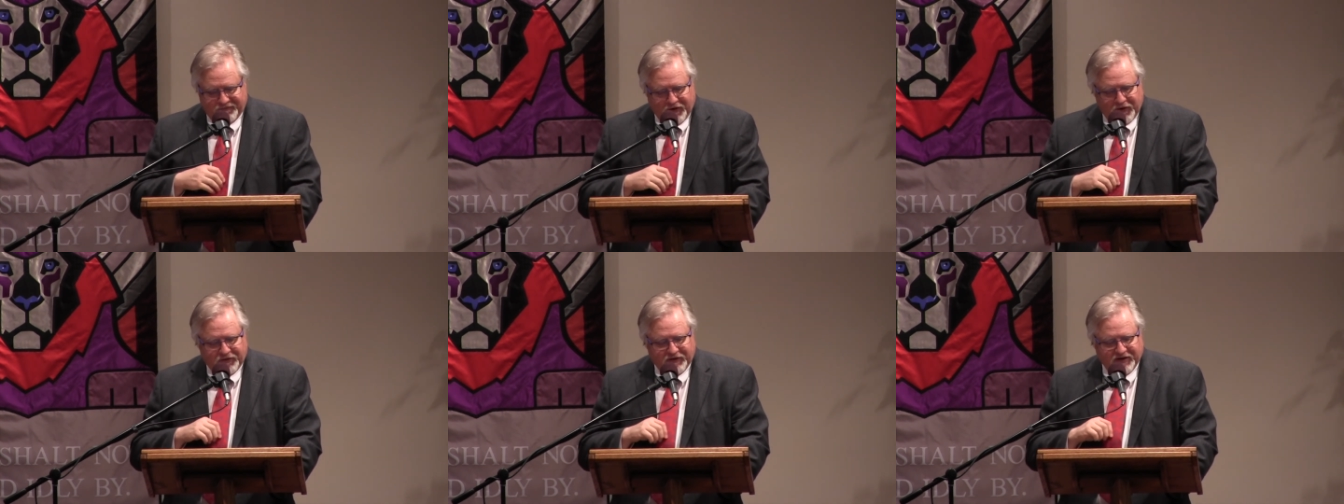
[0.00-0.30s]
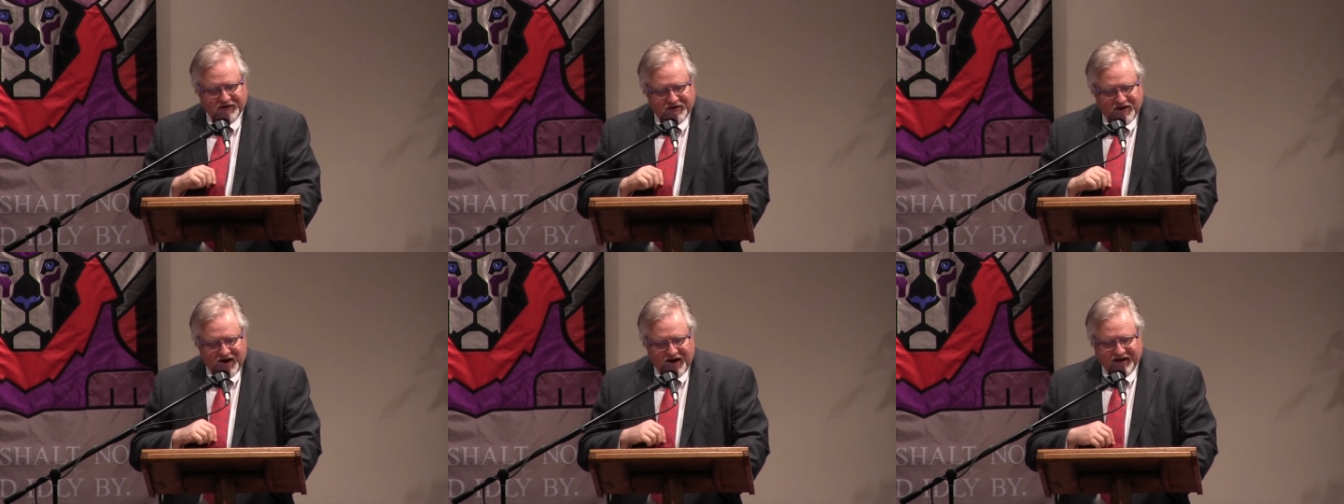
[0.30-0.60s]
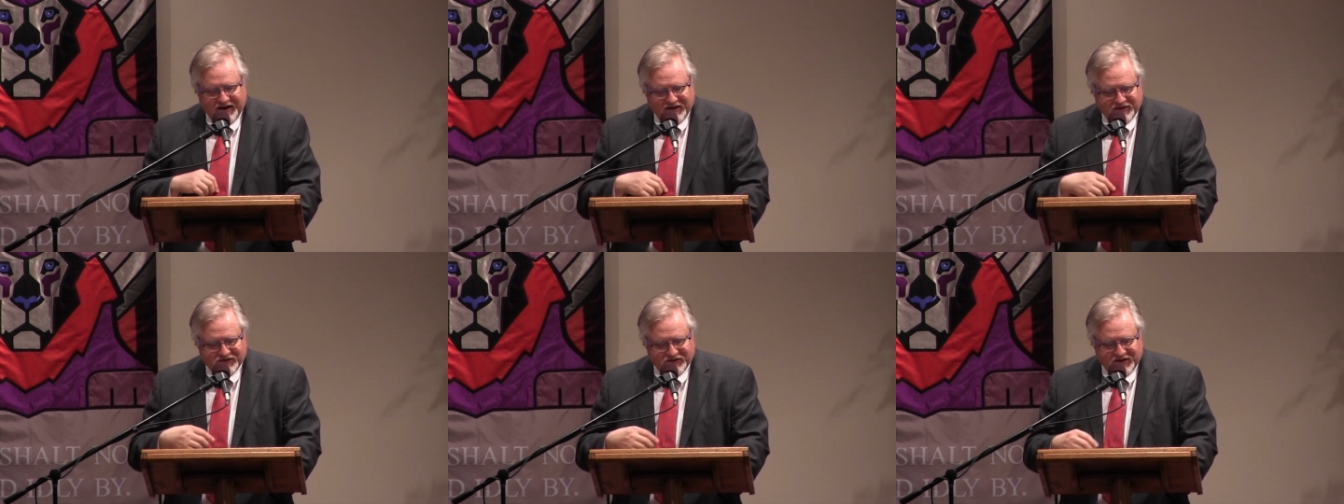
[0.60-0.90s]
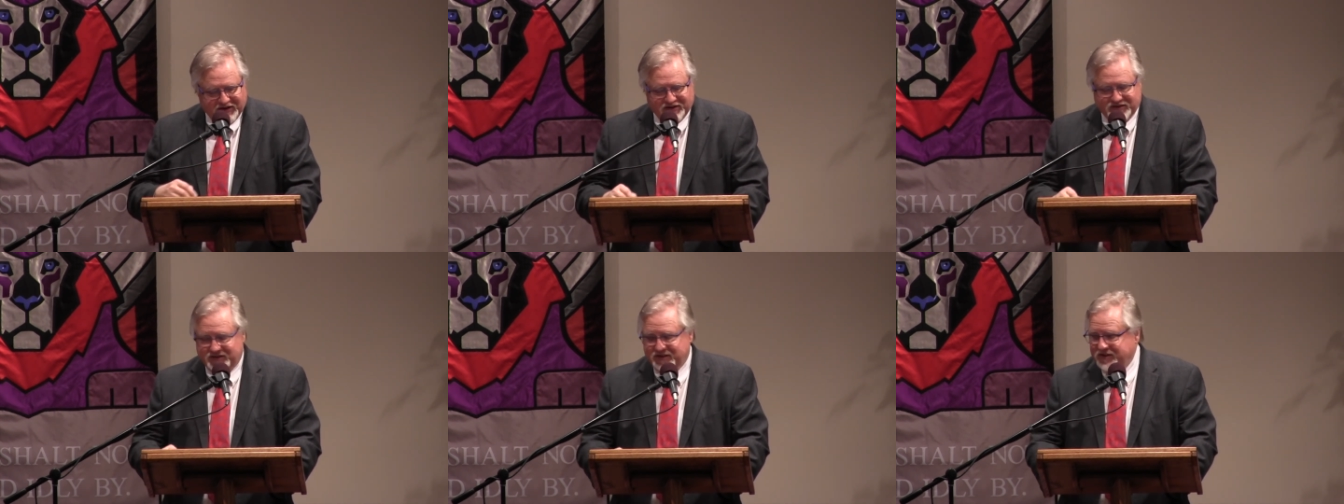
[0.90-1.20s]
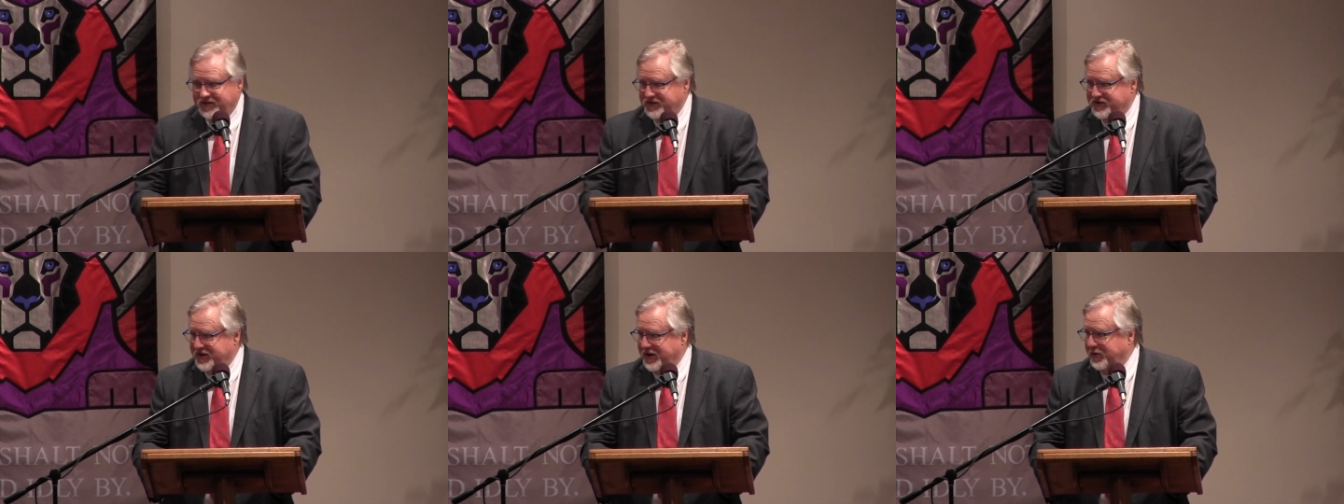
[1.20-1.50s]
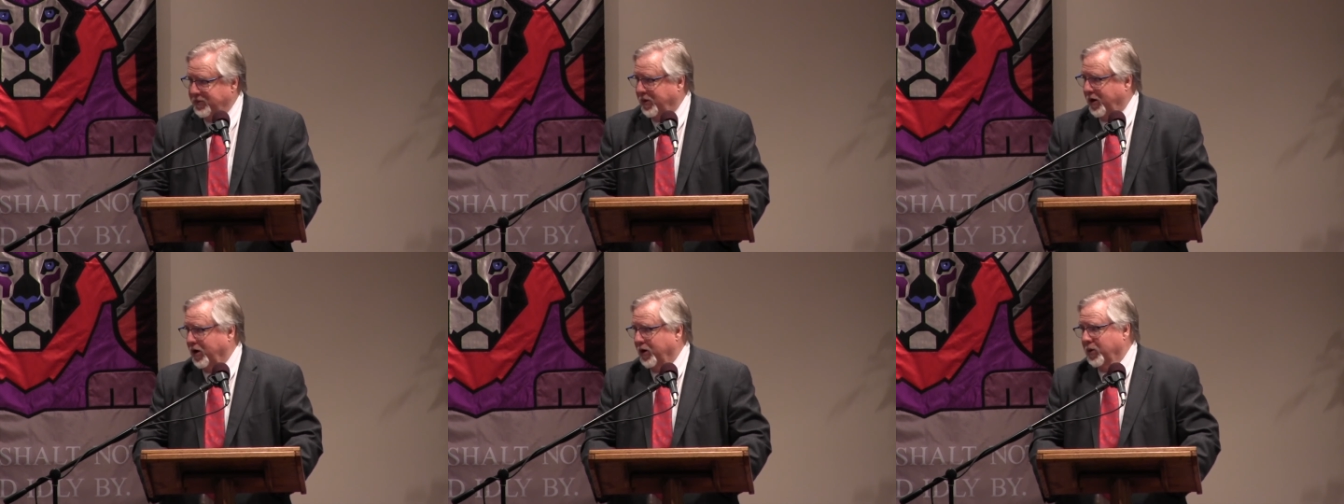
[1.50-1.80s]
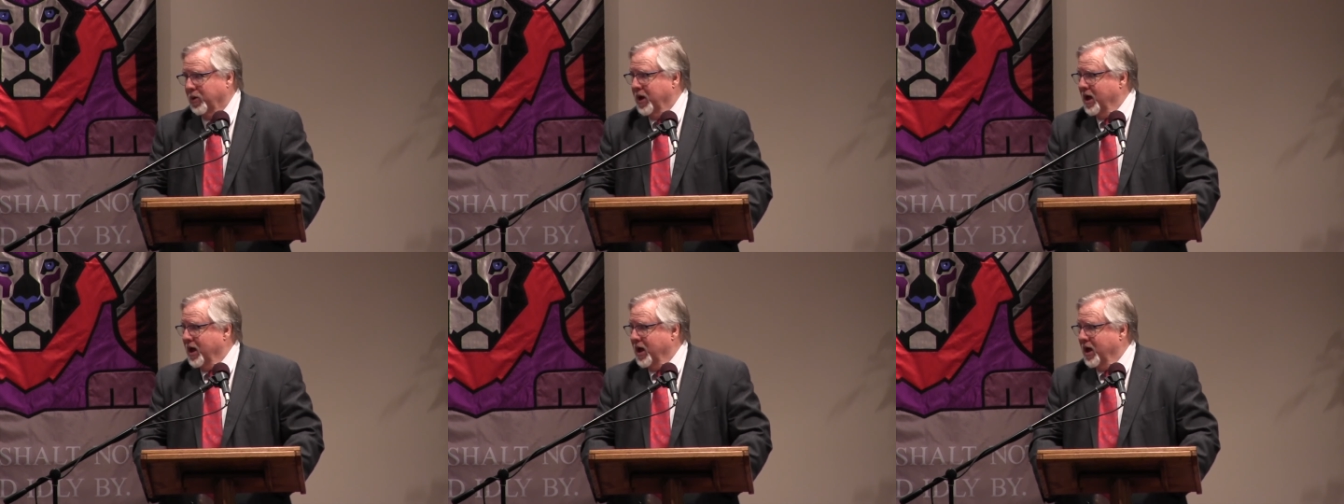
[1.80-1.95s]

voted 96 to 0.